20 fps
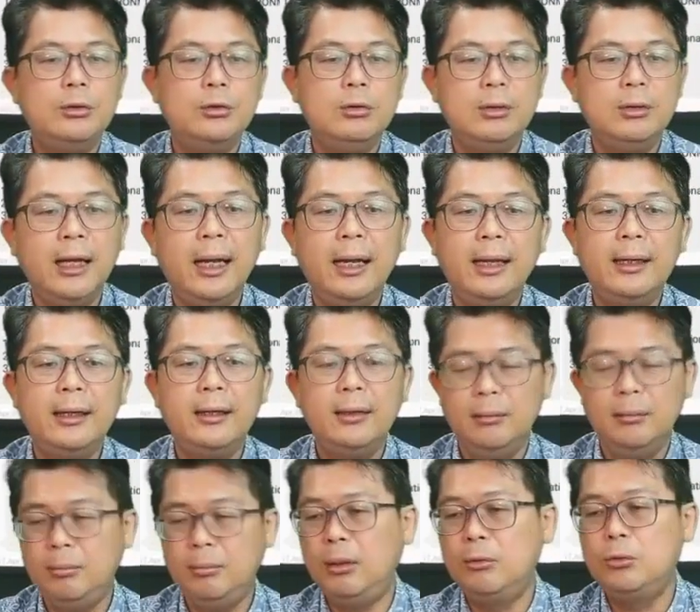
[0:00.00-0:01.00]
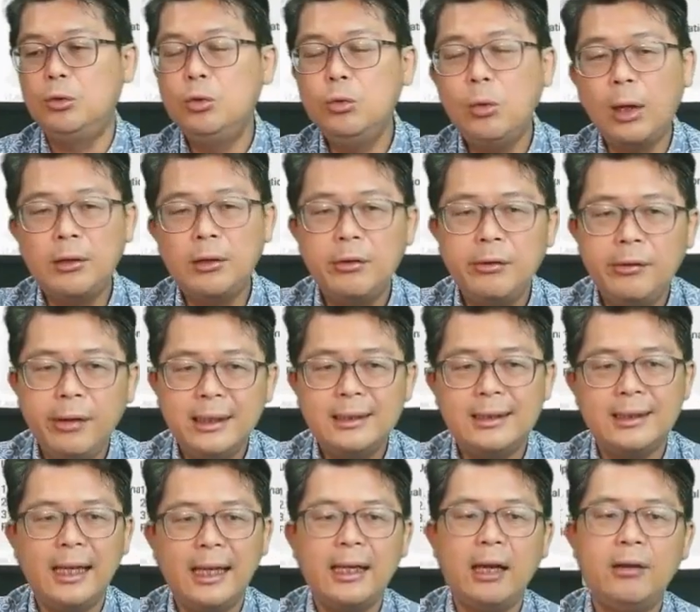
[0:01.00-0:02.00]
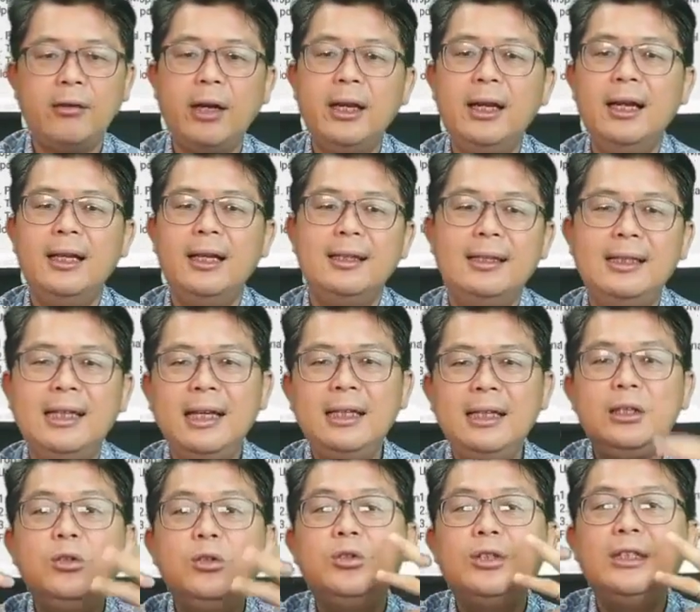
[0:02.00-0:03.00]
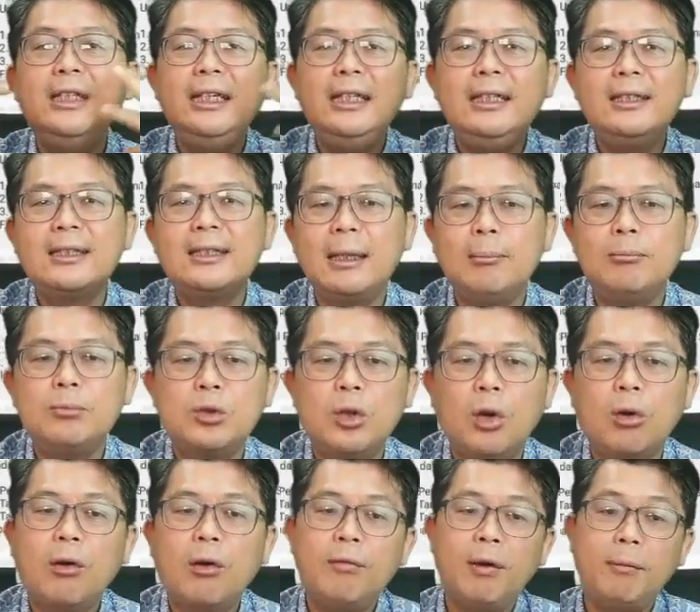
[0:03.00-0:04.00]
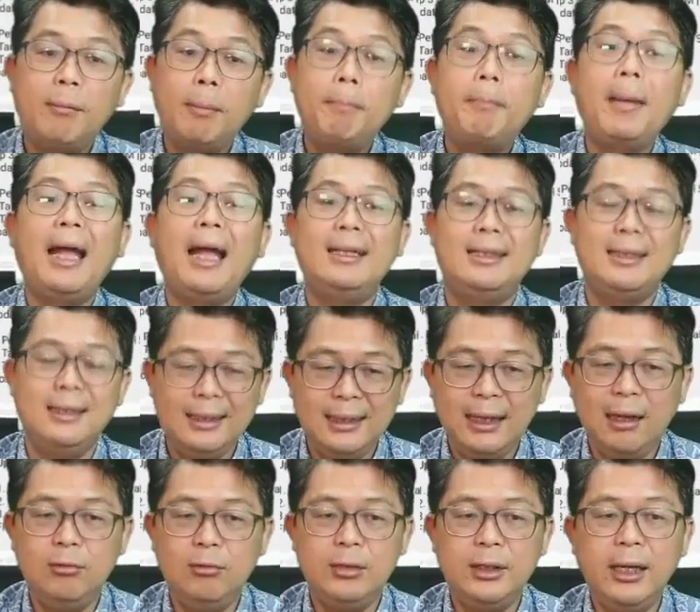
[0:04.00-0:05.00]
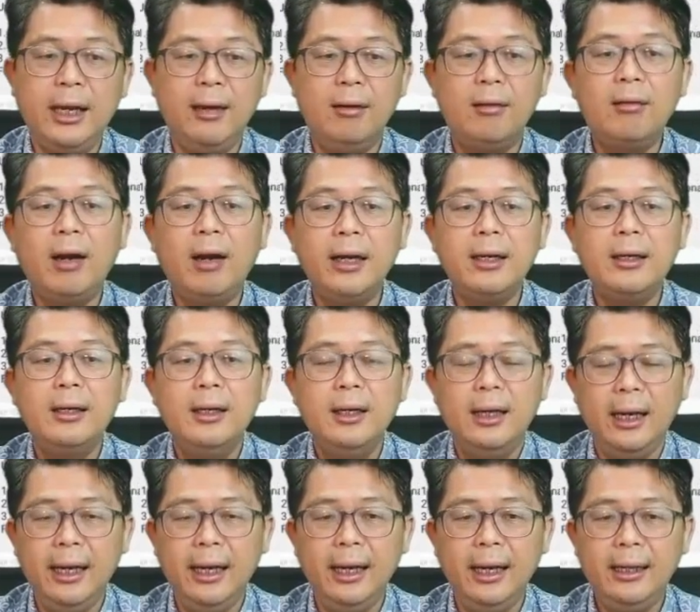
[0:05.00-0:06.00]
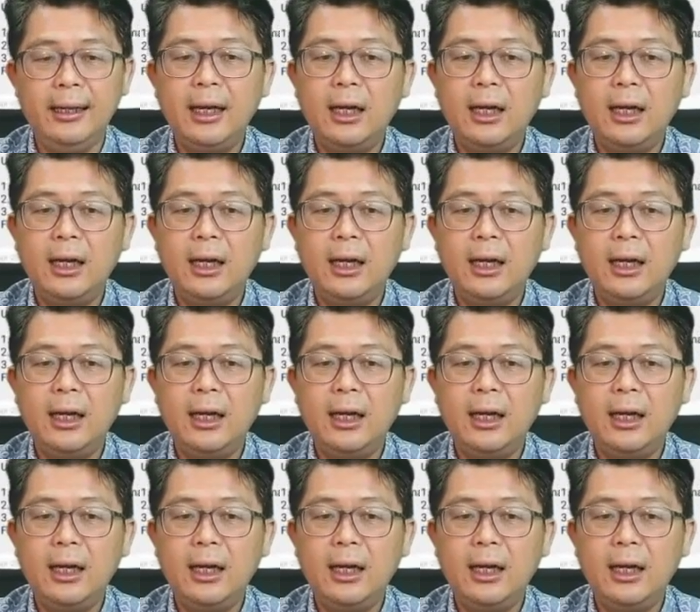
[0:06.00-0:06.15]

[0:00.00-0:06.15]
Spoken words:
switching to that about 200 trades, 1000, then you see some sort of a pattern out there, right?